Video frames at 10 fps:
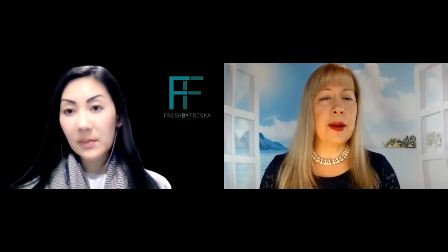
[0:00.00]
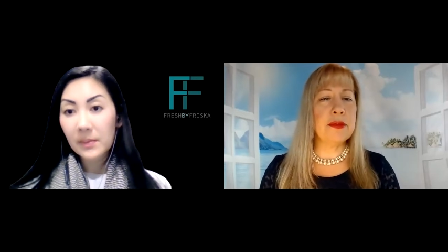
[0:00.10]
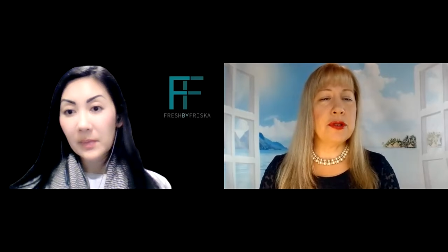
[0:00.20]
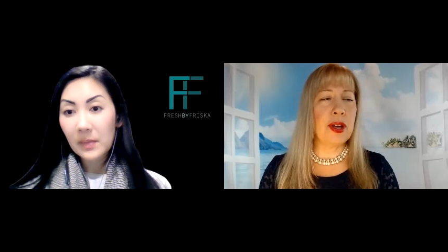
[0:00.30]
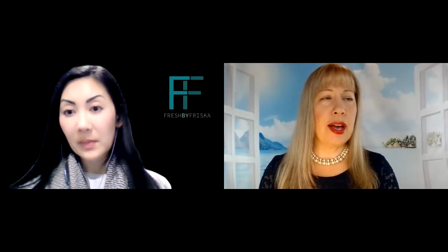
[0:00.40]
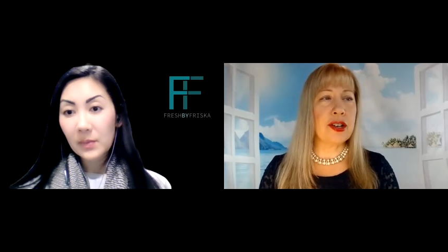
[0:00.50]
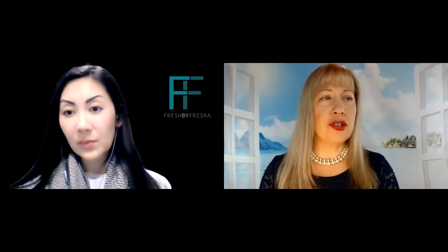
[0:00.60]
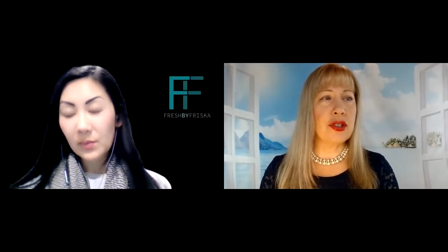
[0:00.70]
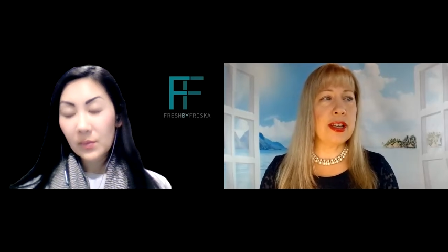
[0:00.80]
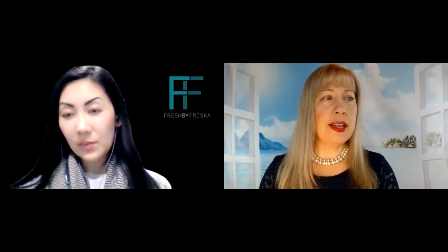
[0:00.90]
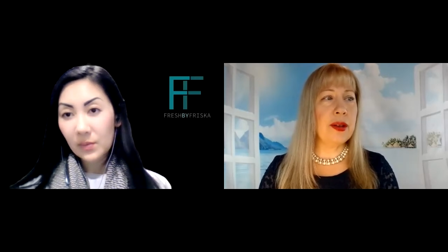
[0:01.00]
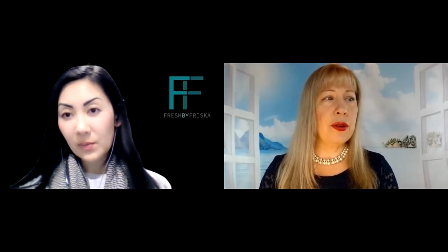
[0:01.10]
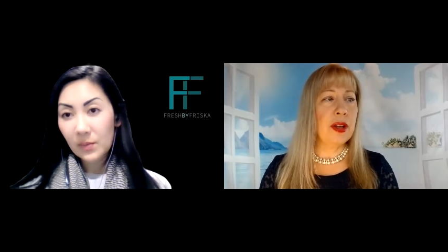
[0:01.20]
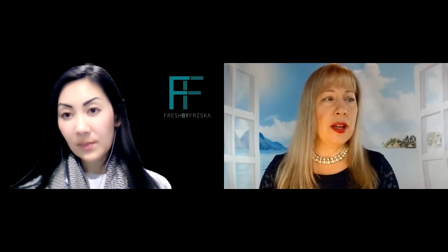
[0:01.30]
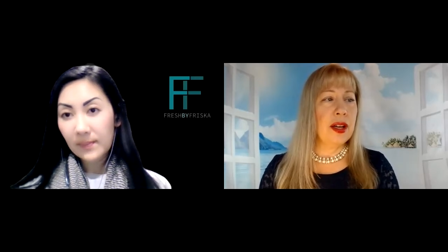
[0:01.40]
Speaker 1: them to
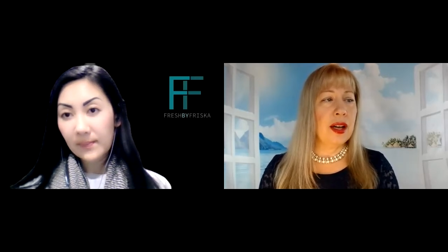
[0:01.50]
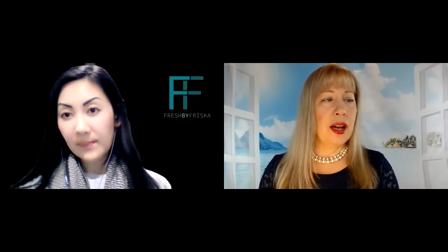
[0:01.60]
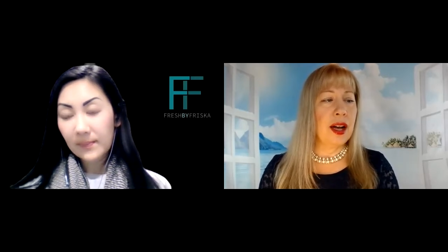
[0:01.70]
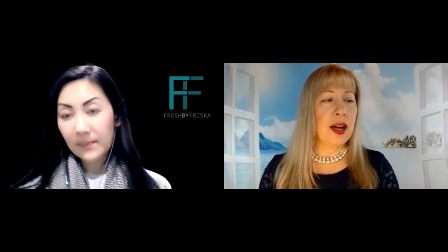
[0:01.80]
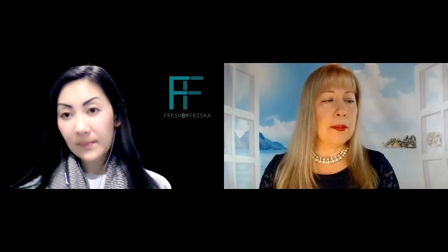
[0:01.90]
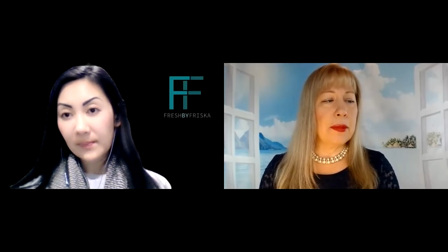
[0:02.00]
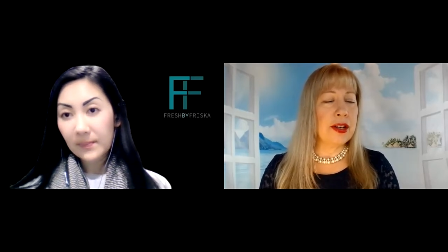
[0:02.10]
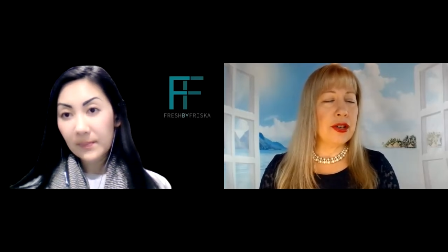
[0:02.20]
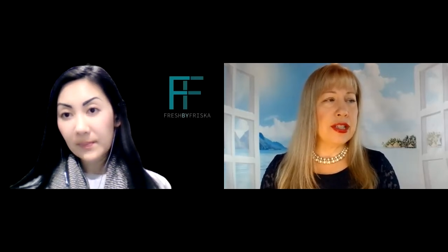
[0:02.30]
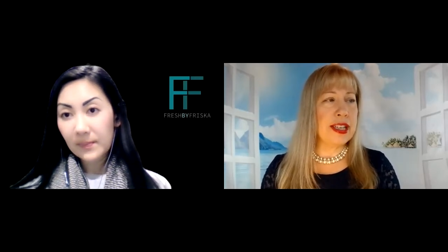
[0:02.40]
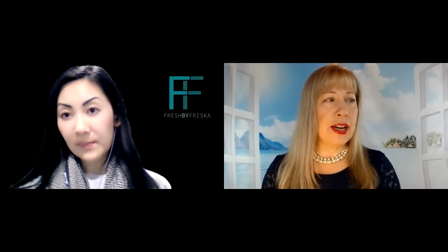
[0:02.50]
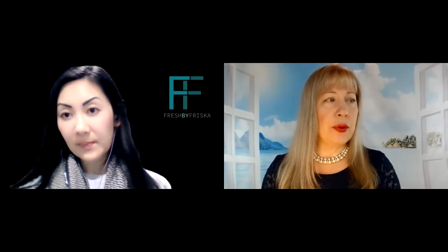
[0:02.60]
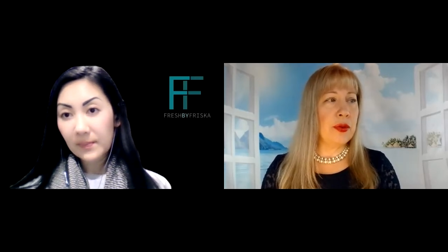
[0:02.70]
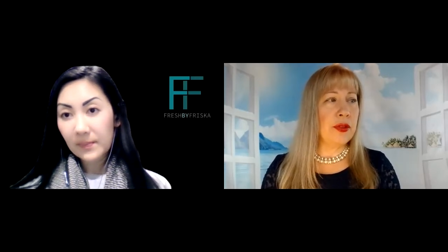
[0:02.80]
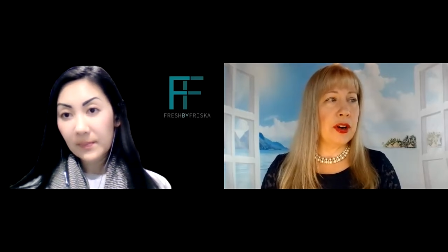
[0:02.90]
actually um,
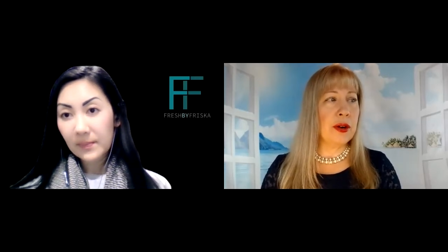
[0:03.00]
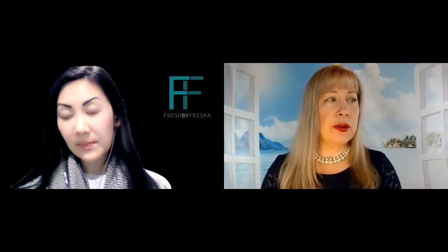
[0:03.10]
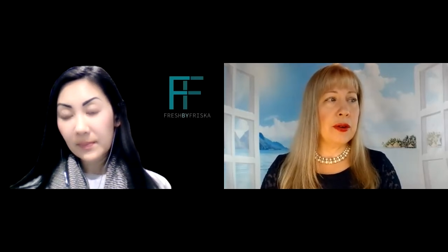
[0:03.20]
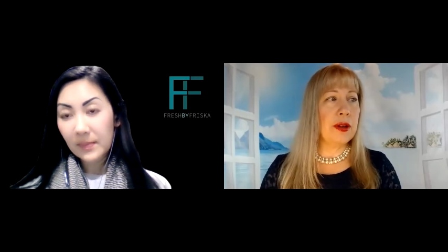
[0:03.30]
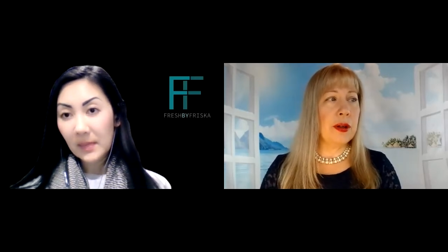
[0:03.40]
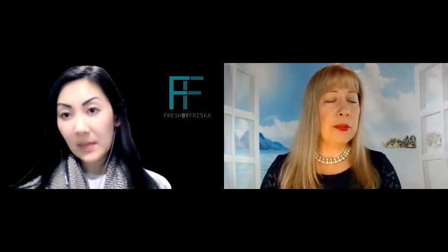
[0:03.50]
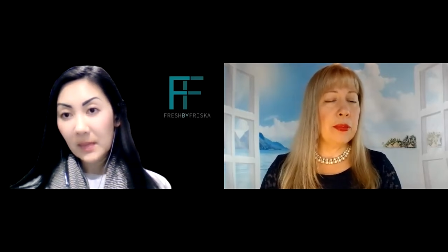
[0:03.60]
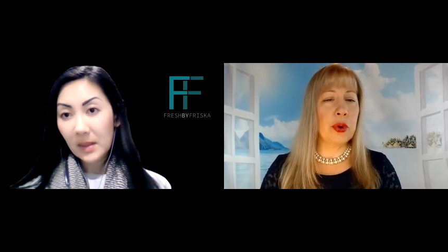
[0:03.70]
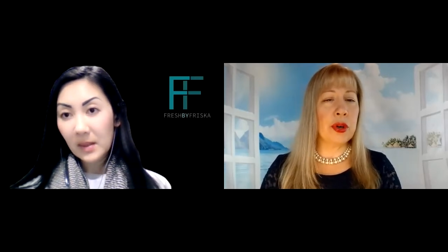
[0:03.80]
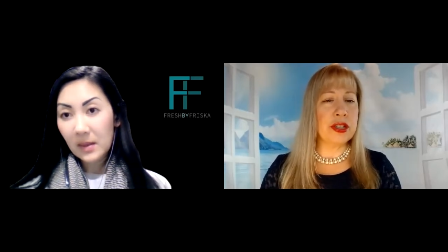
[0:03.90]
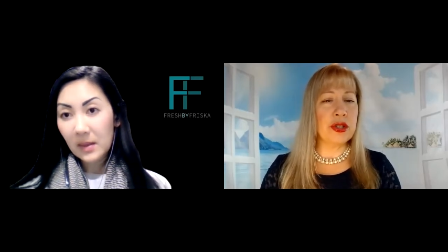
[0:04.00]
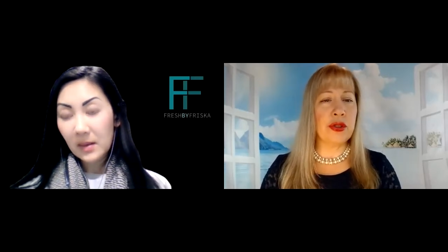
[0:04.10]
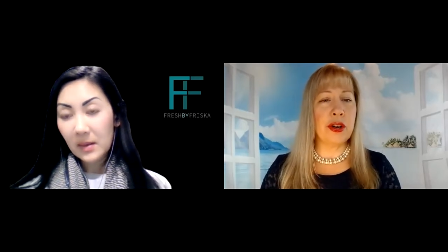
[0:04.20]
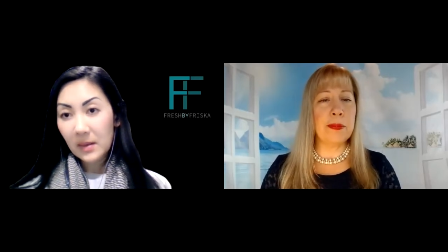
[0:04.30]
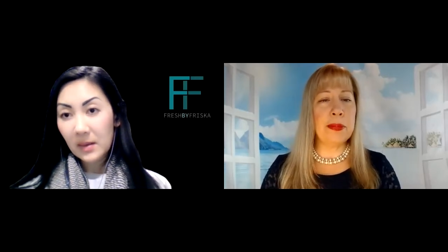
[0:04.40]
understand their importance
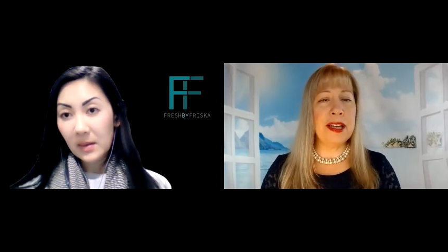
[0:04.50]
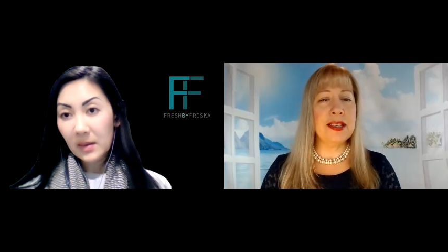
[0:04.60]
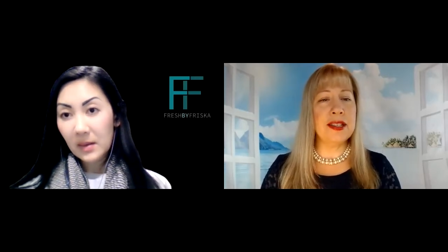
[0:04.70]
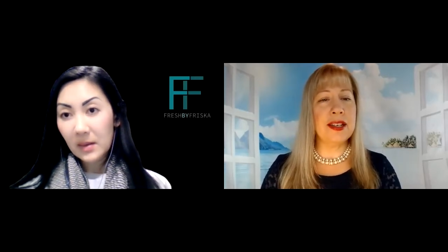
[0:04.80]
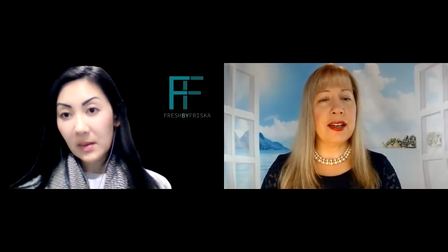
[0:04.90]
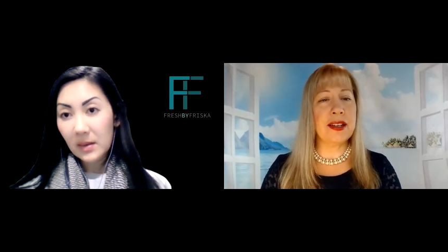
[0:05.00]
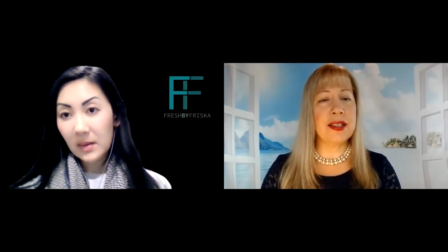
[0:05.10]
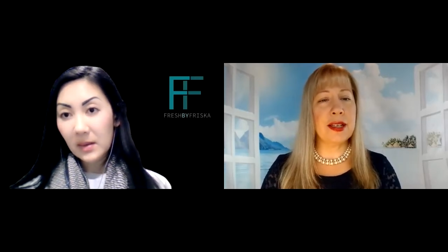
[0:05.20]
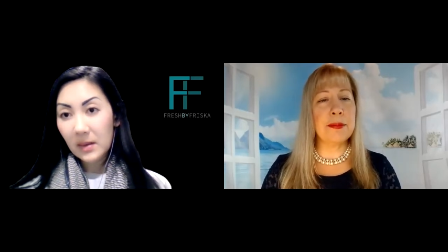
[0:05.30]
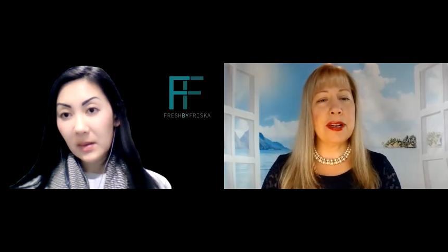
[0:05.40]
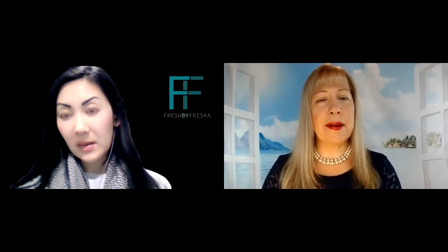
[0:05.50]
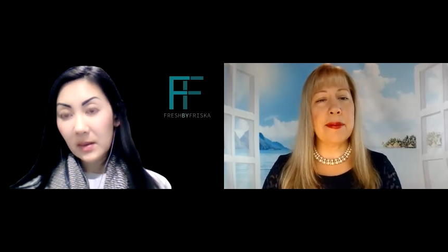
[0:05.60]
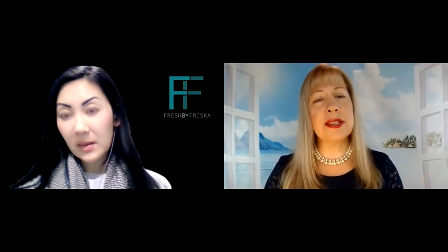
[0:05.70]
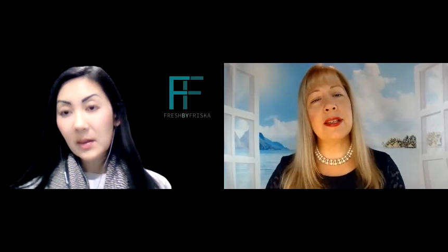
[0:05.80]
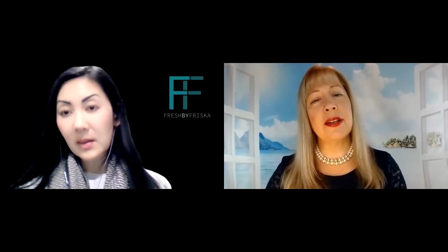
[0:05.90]
or their piece in it because
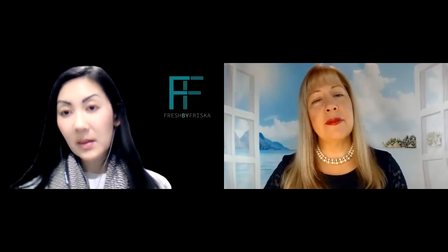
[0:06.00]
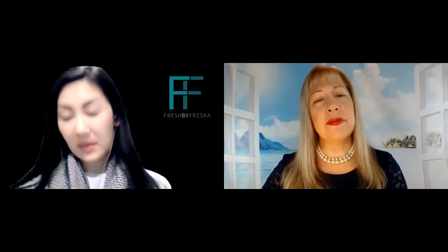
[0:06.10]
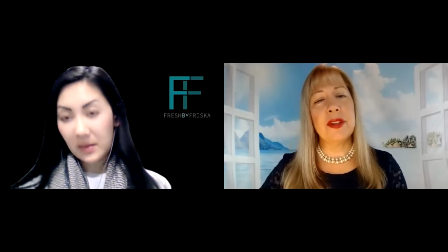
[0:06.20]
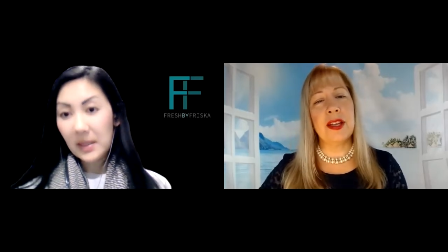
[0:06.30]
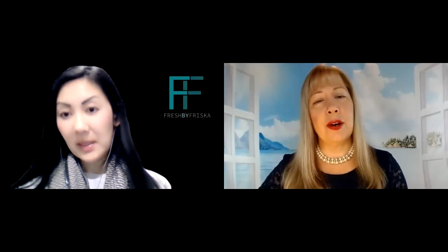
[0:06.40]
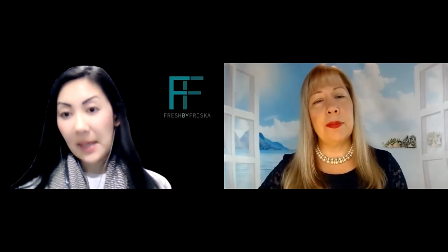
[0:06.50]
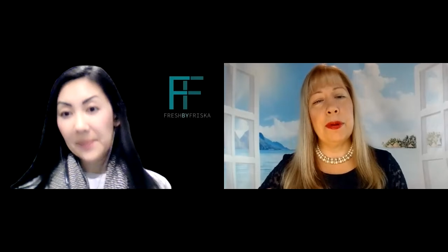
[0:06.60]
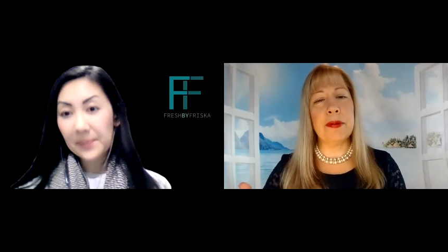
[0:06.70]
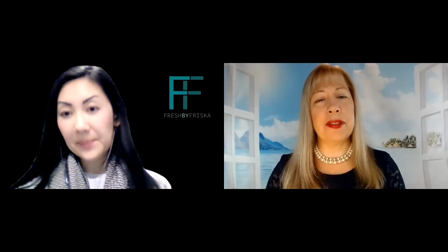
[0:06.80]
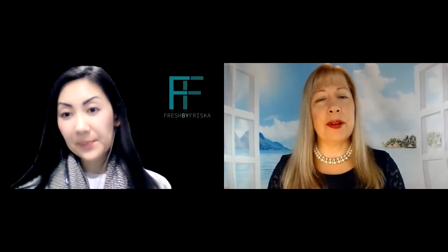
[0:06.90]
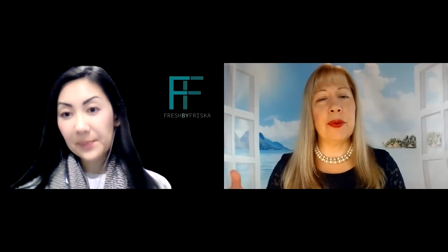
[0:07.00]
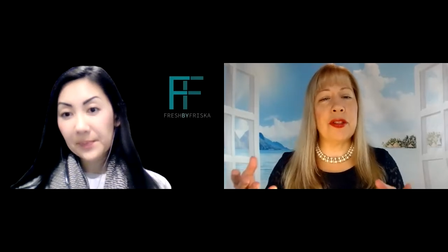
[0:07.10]
sometimes you know yeah. people think